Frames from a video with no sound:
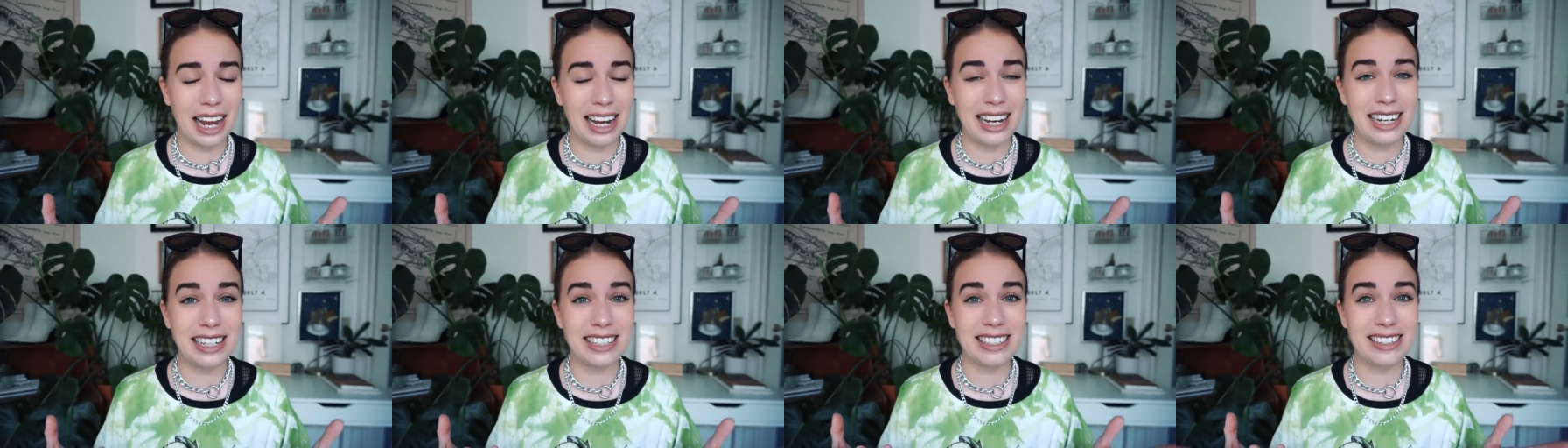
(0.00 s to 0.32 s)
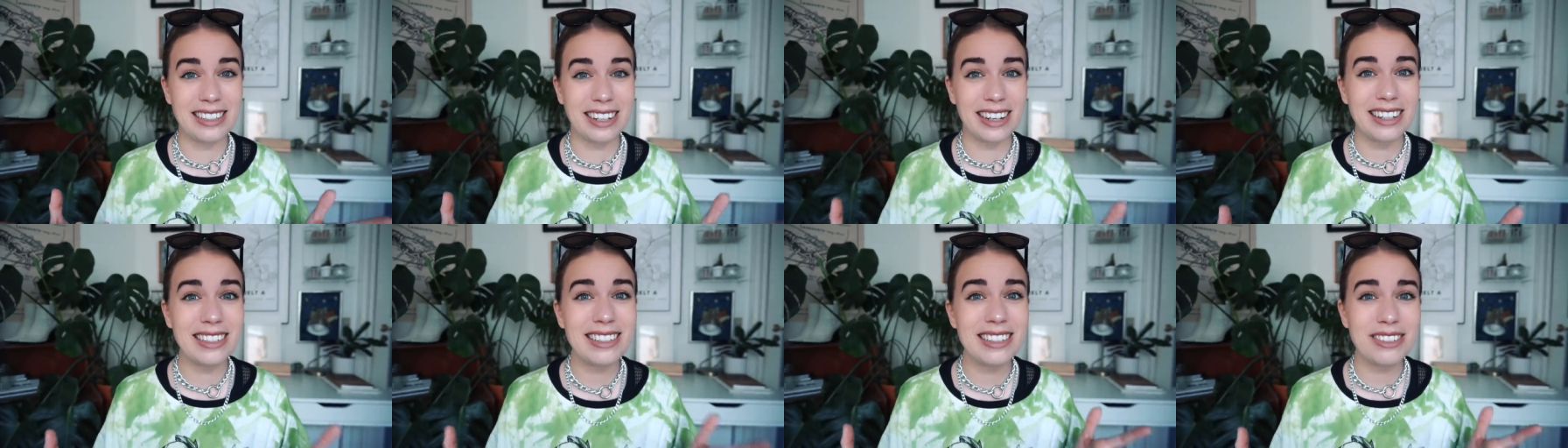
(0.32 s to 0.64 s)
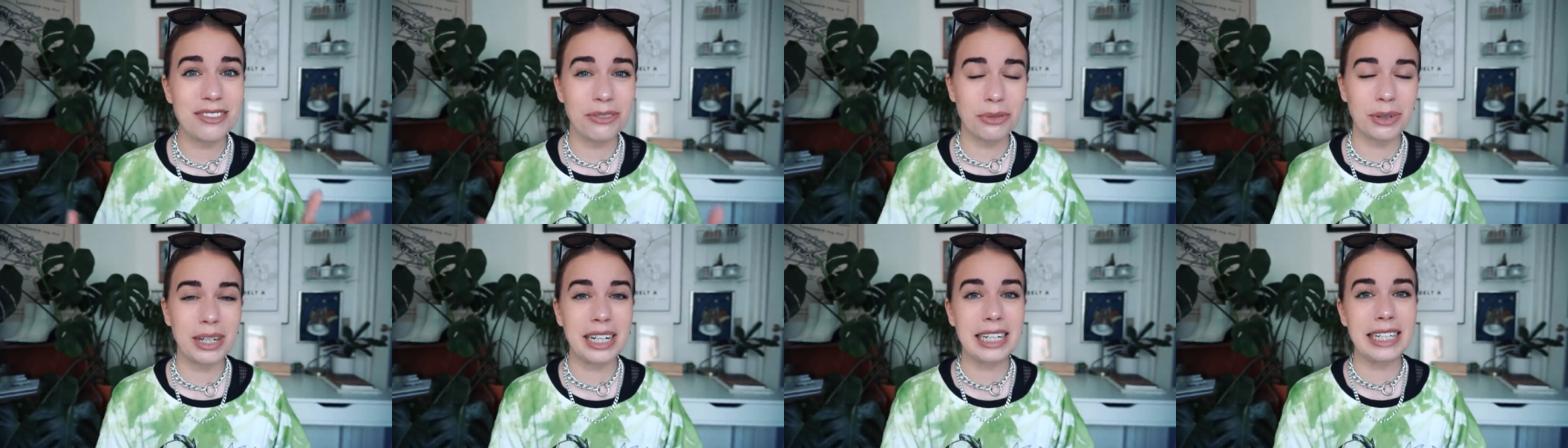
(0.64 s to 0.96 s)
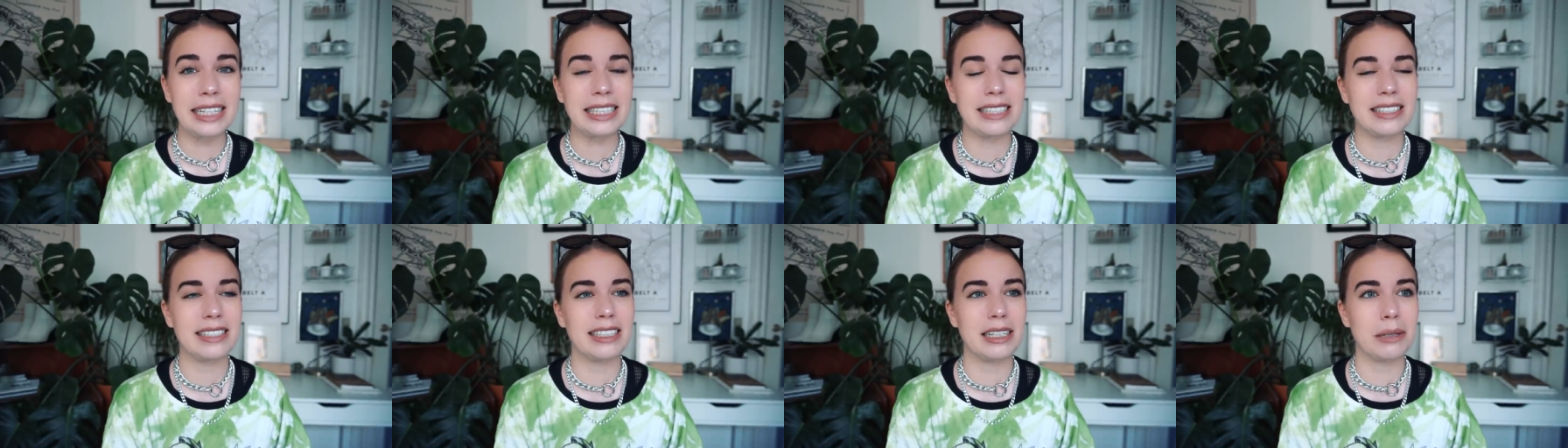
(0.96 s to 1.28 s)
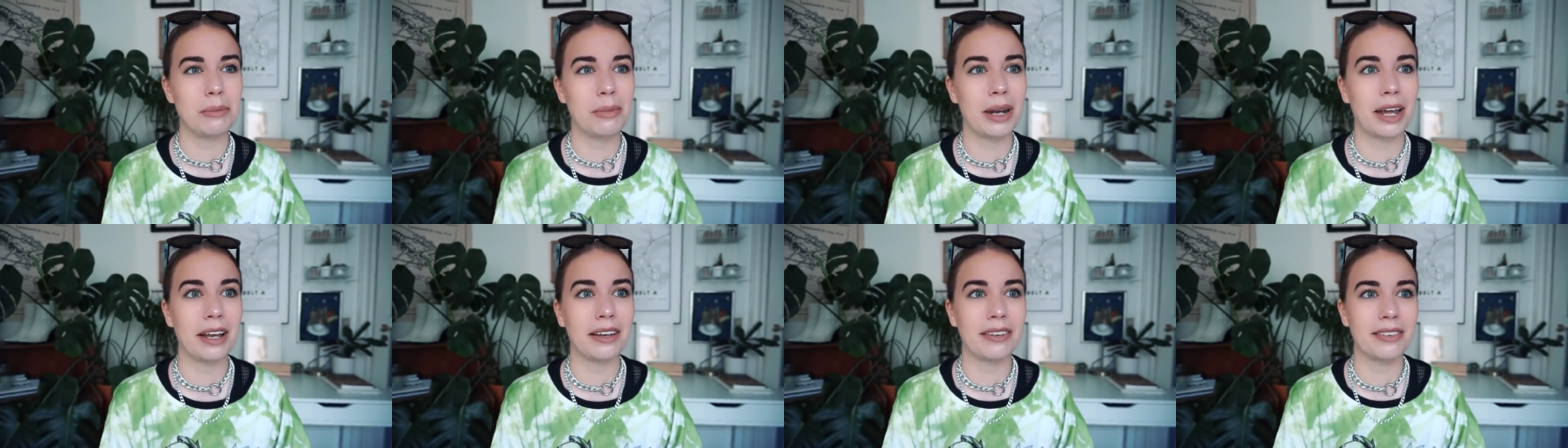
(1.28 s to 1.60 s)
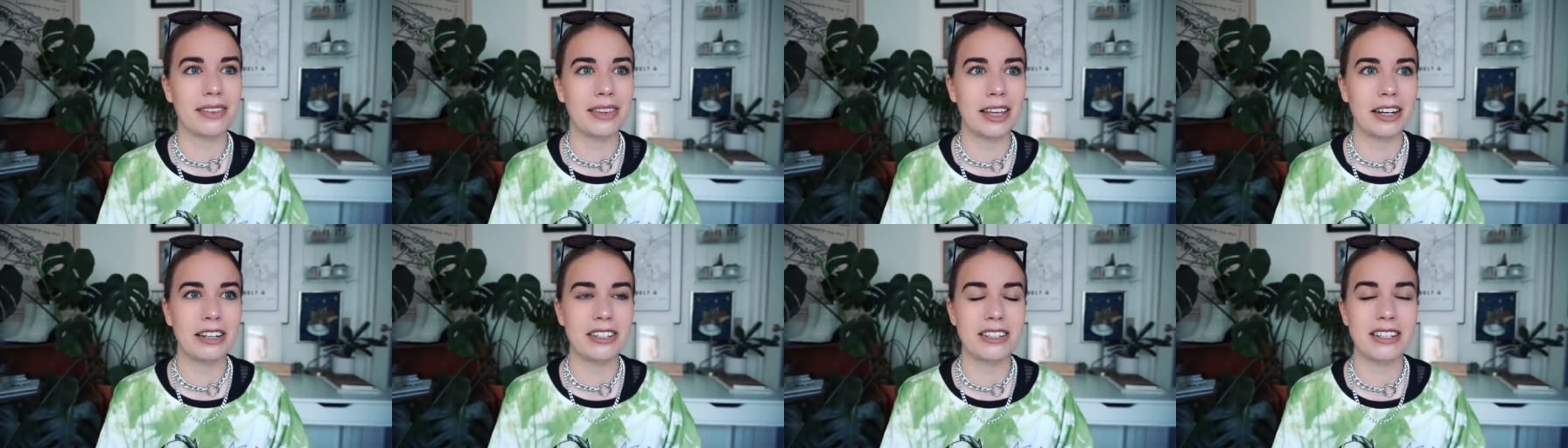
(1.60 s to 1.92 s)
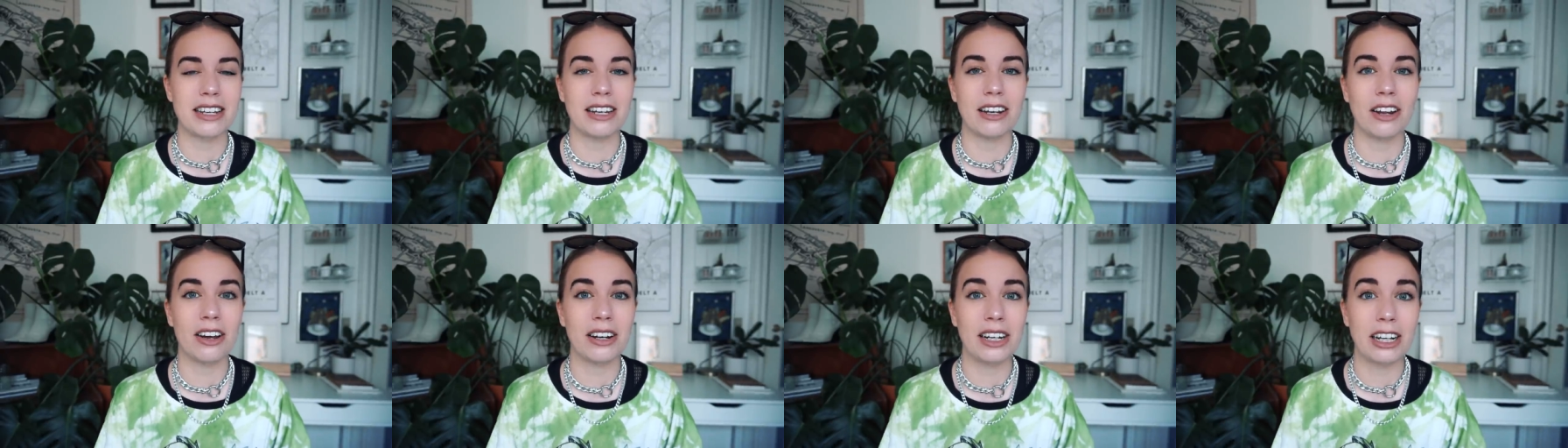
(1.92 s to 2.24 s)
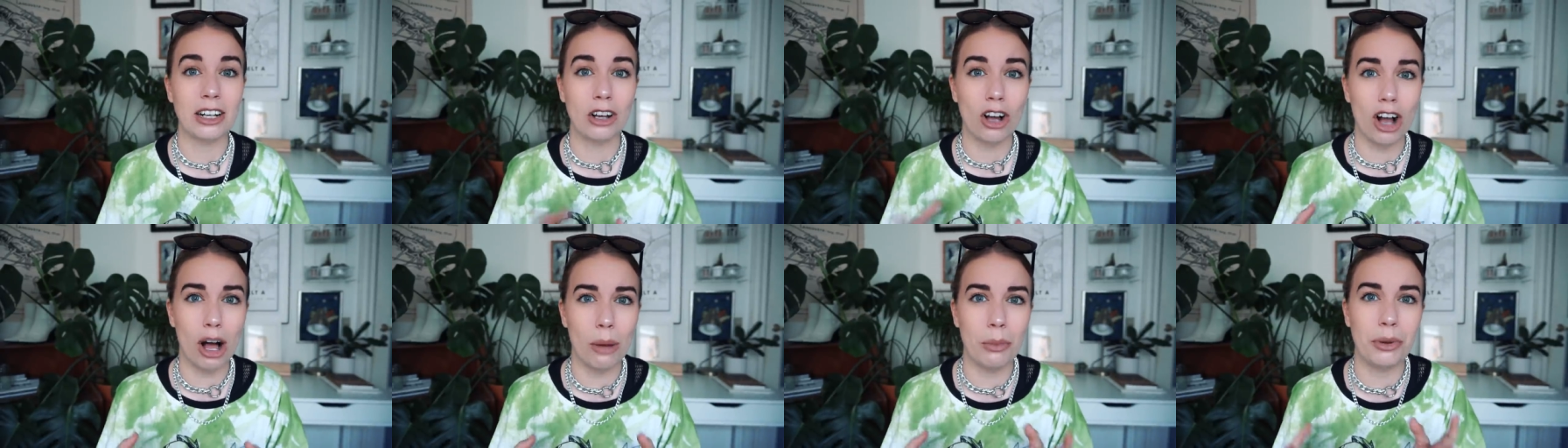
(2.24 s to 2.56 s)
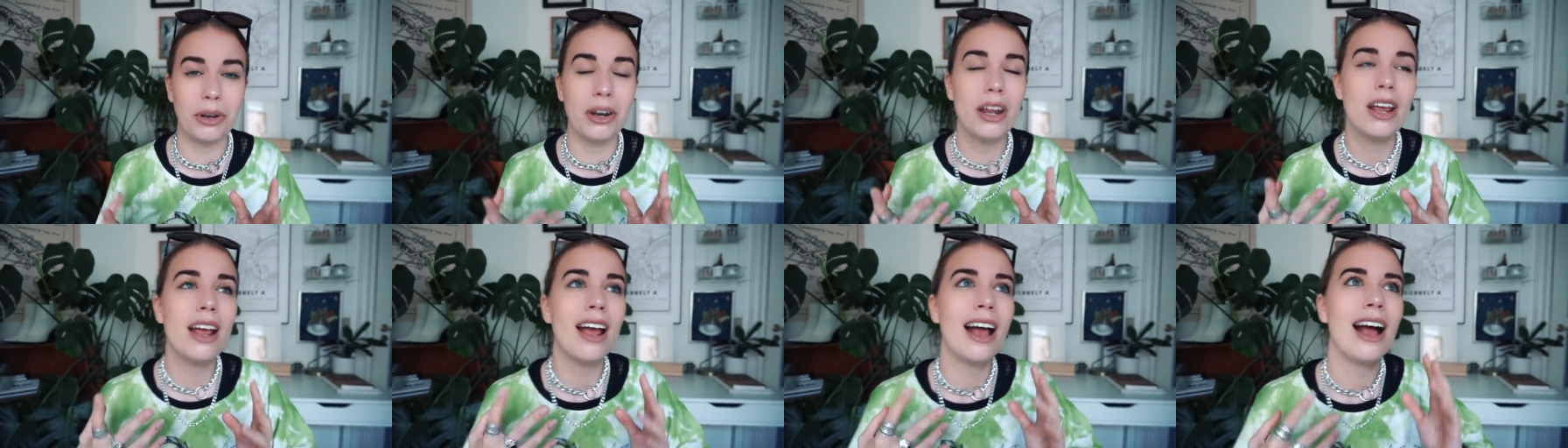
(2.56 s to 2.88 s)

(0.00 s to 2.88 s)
it doesn't really seem like there's a lot in common.